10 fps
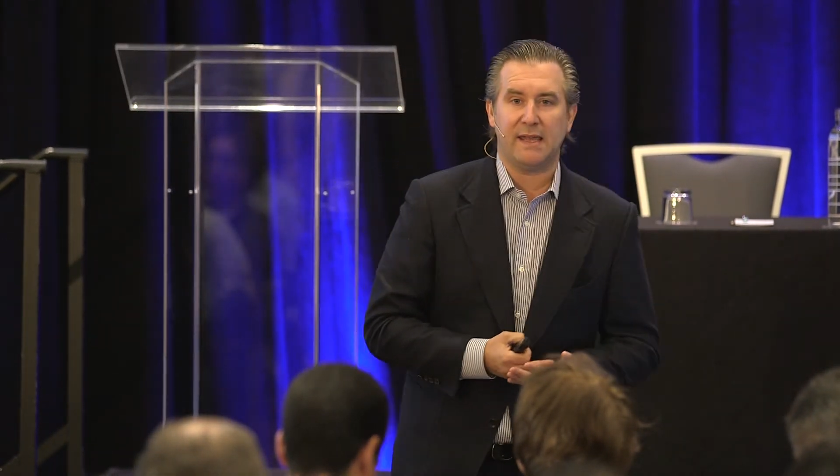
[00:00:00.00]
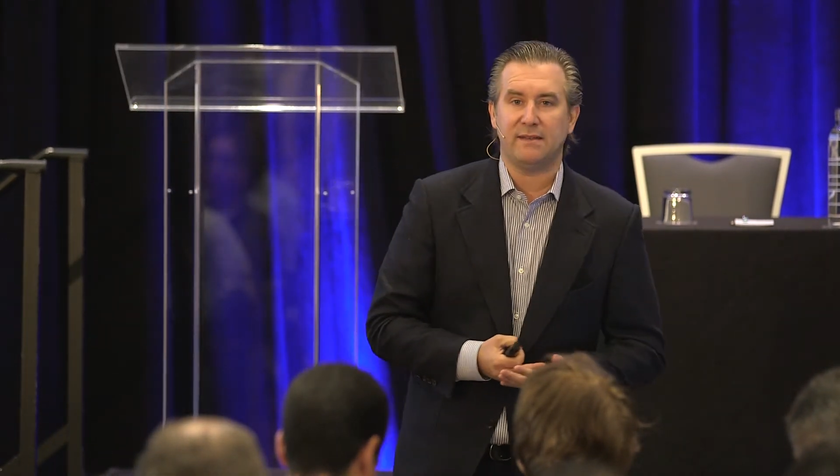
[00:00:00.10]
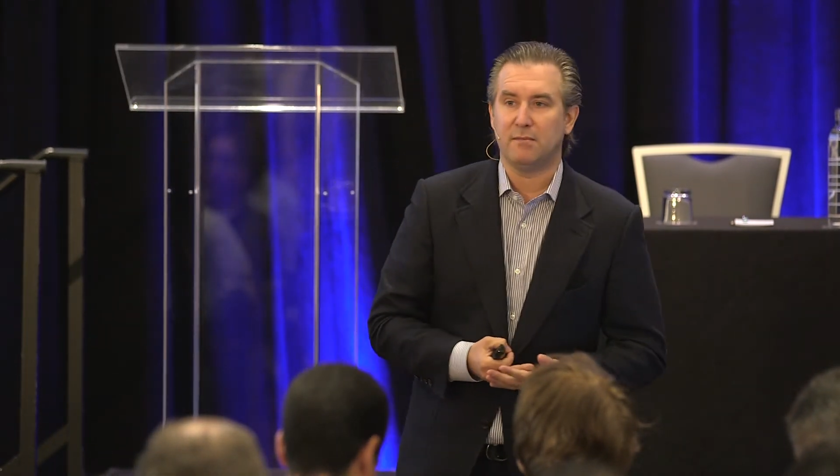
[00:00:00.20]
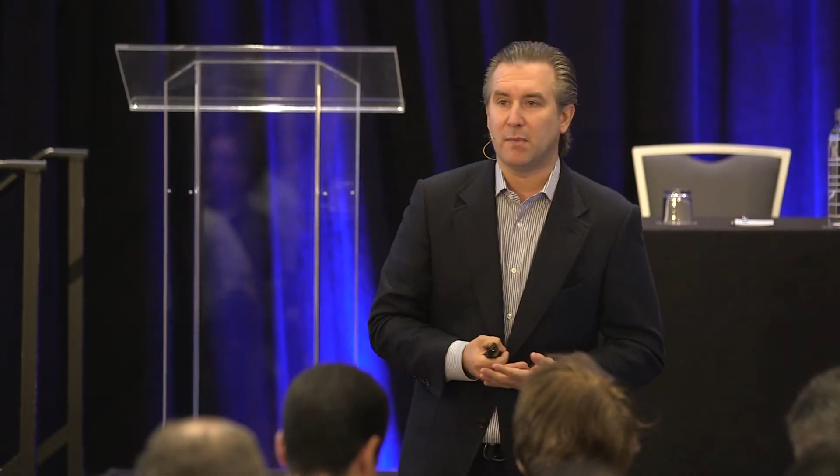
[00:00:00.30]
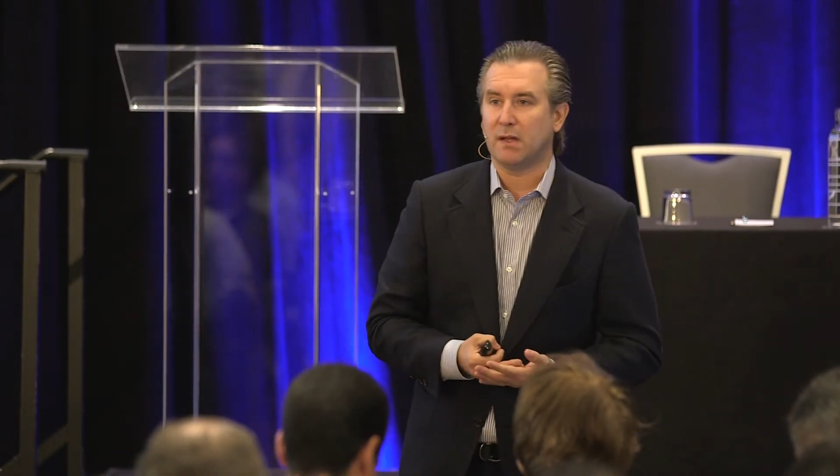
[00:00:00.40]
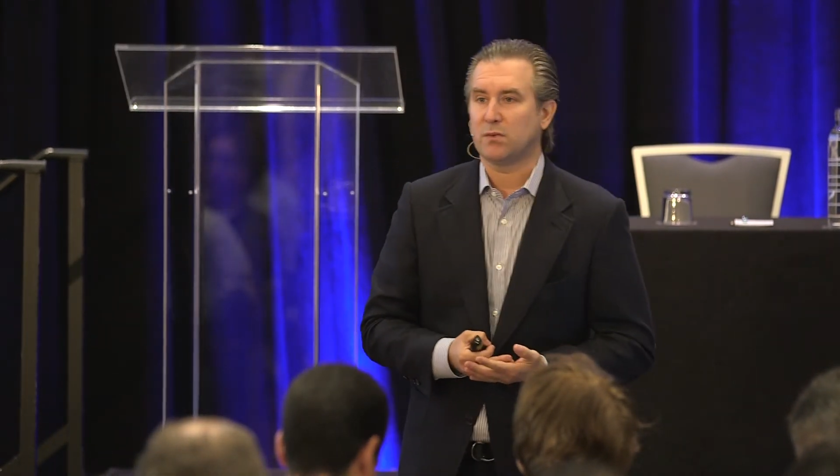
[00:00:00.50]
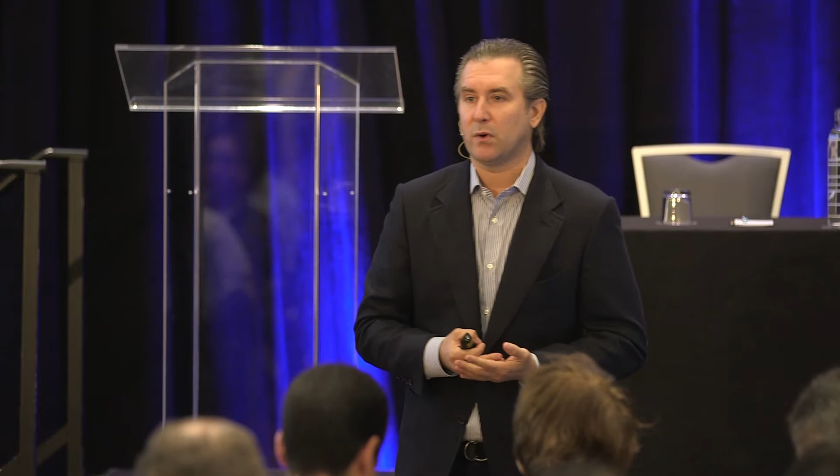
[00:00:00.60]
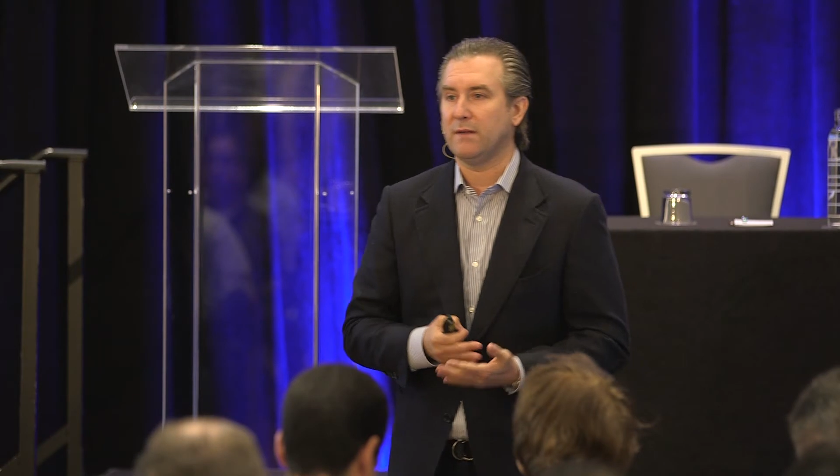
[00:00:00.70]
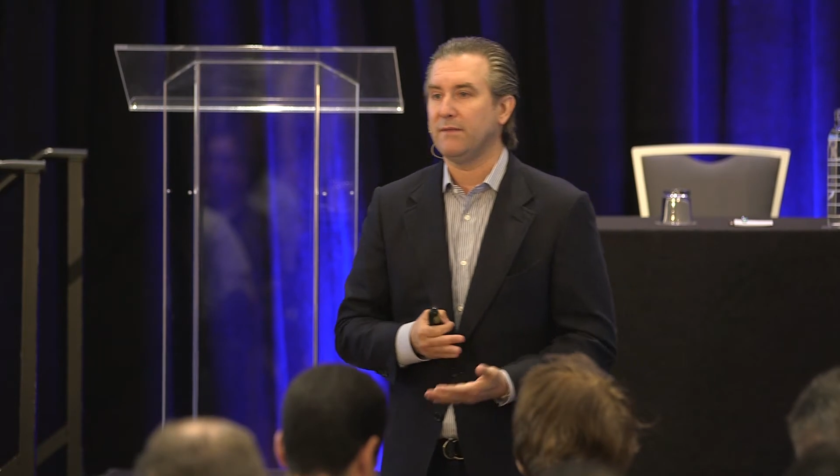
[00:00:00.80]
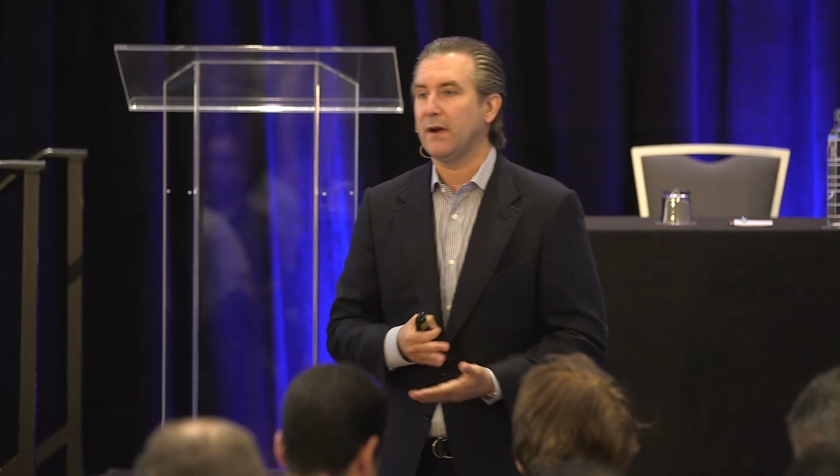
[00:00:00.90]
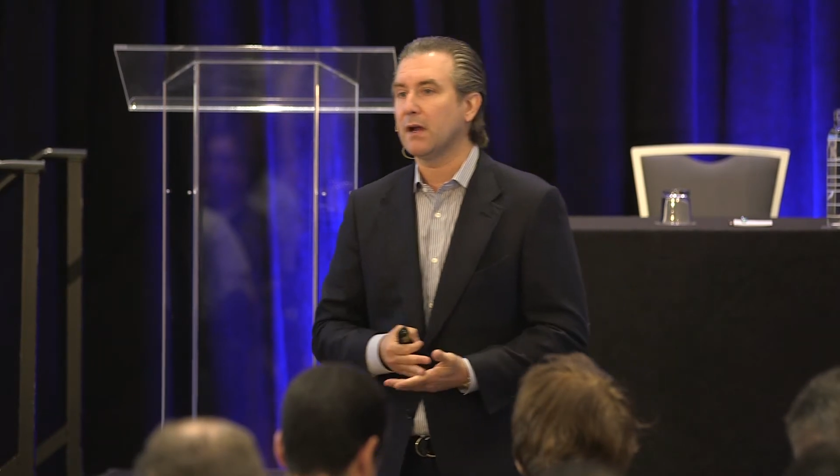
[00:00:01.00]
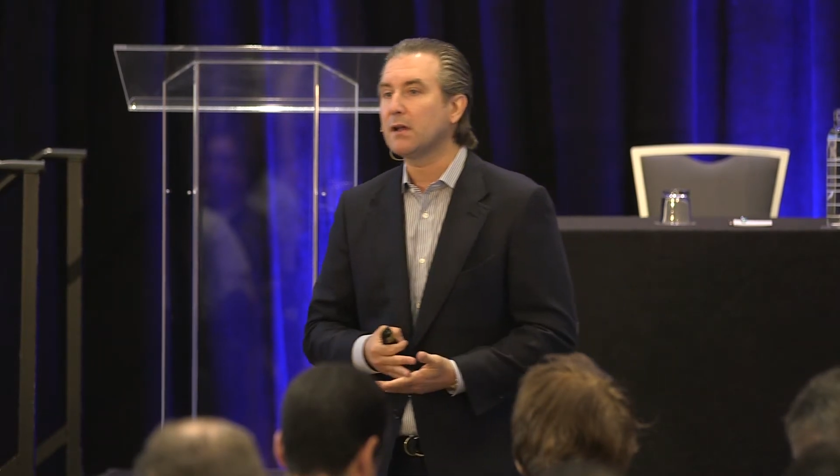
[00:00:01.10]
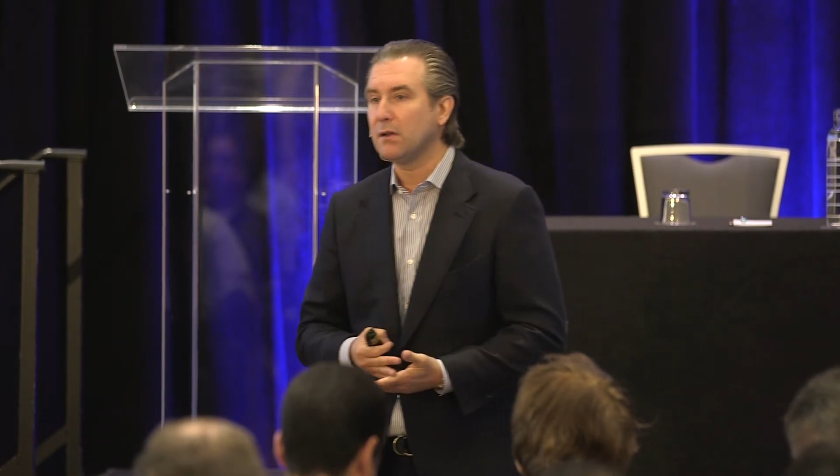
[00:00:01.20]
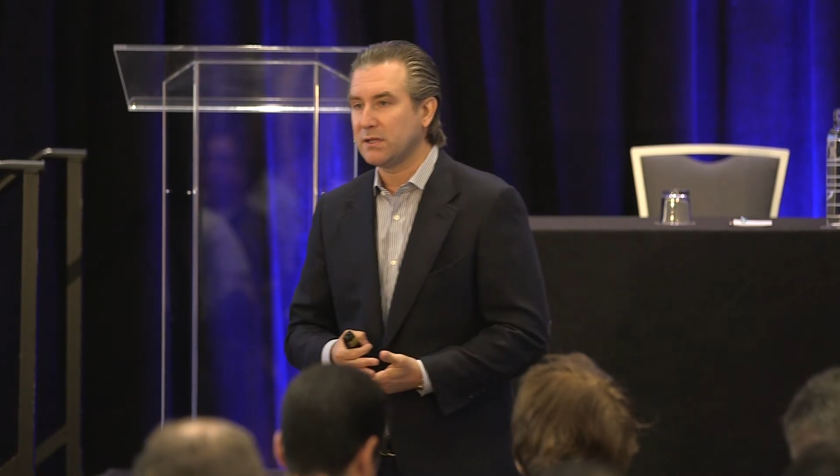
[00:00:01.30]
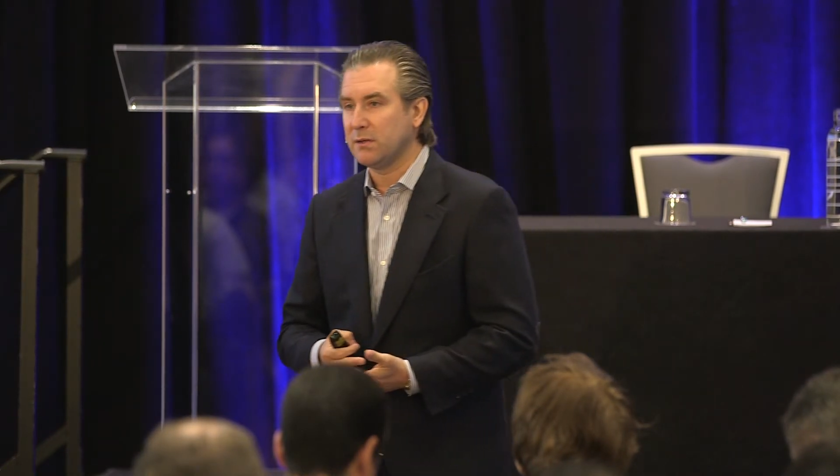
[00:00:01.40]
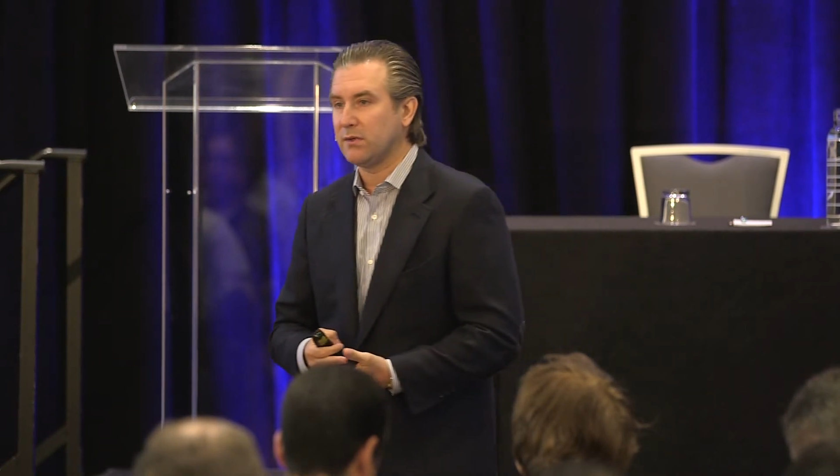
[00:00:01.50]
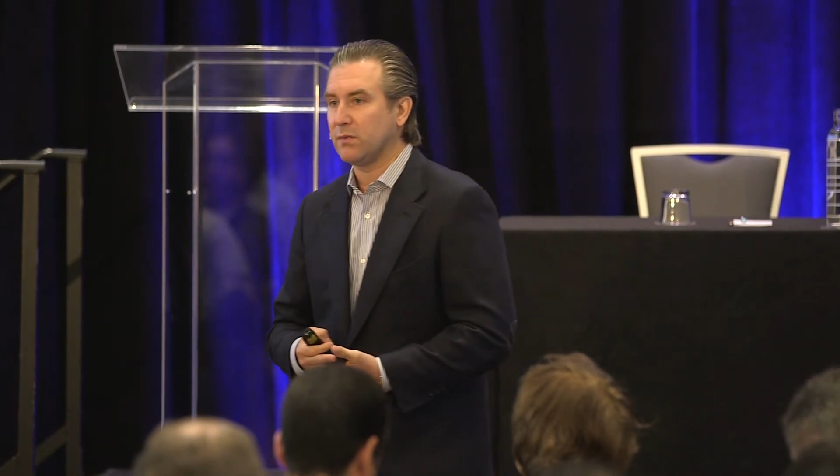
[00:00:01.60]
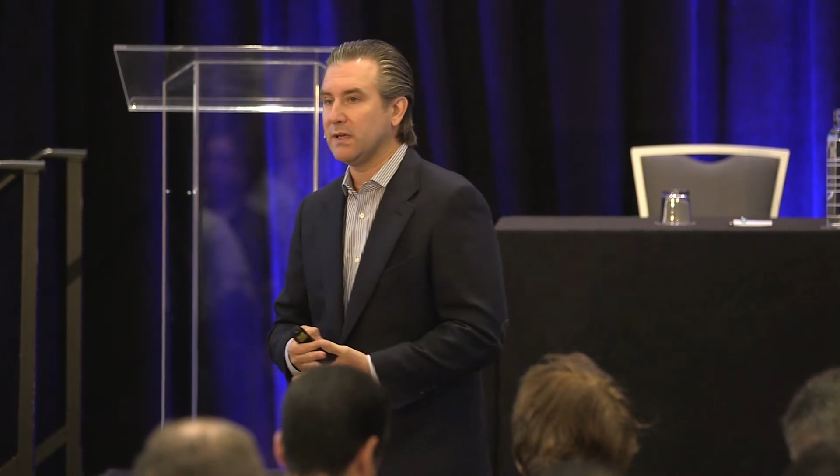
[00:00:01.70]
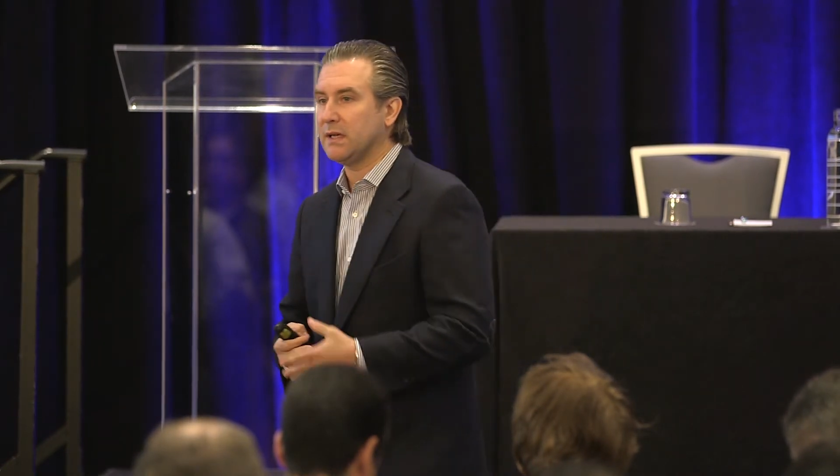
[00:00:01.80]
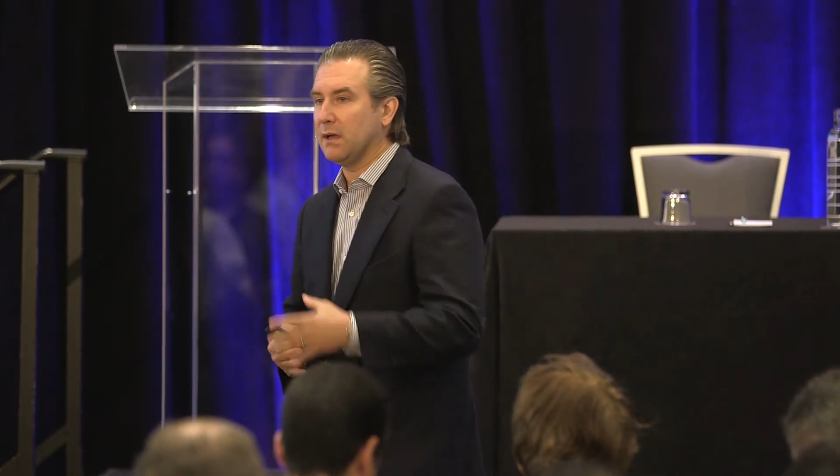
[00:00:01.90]
18 months working very closely with
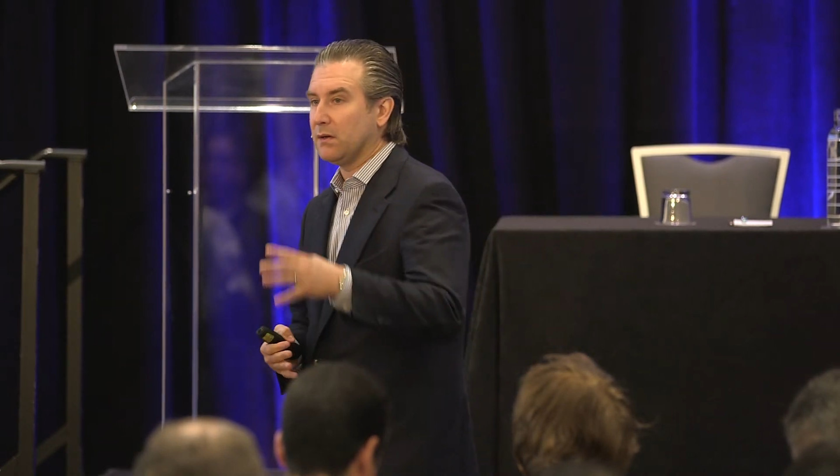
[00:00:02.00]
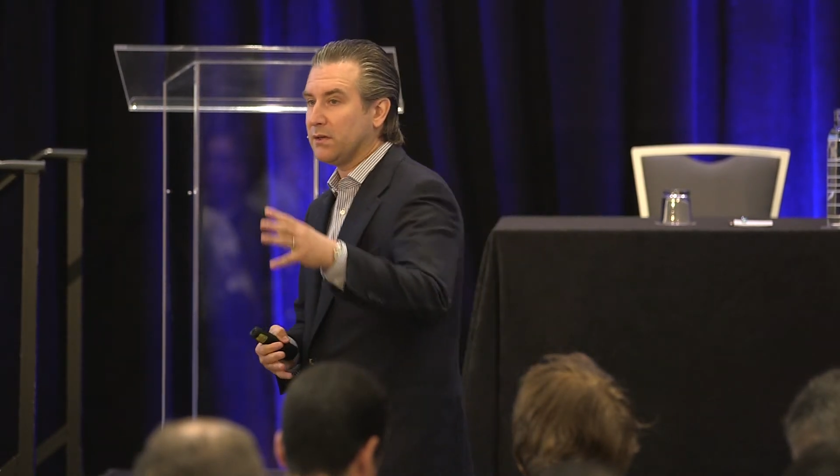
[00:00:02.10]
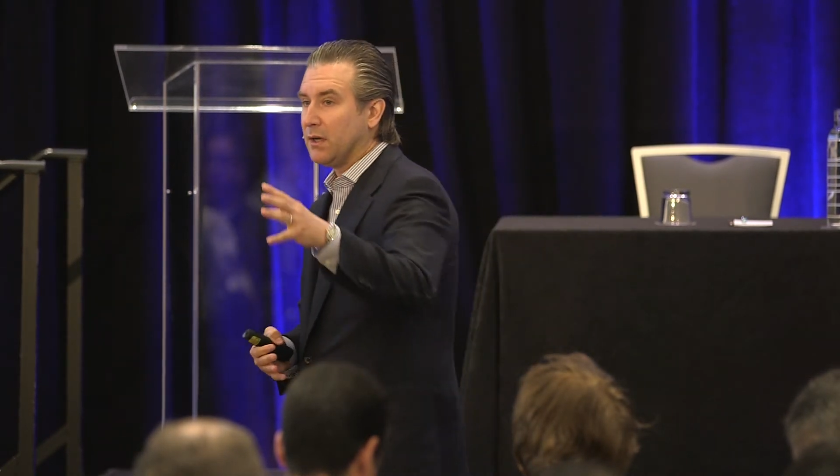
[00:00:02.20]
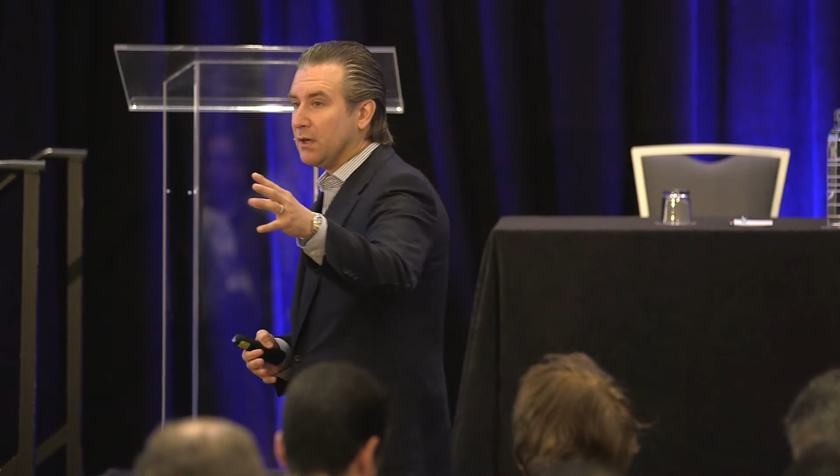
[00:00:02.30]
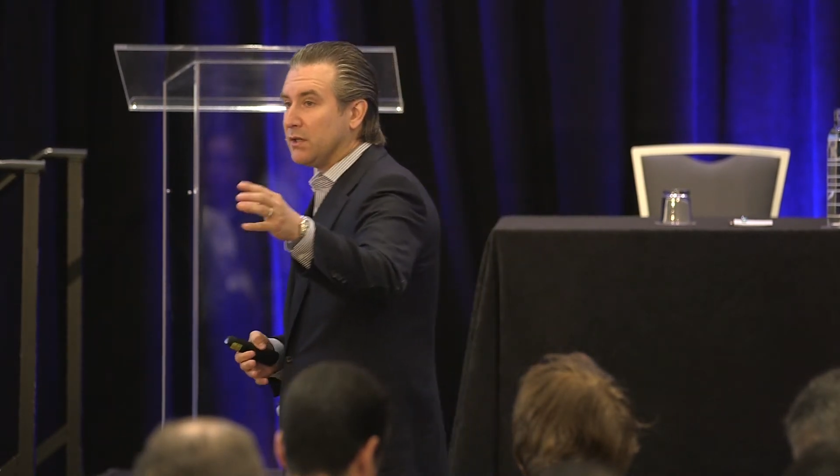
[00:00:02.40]
retailers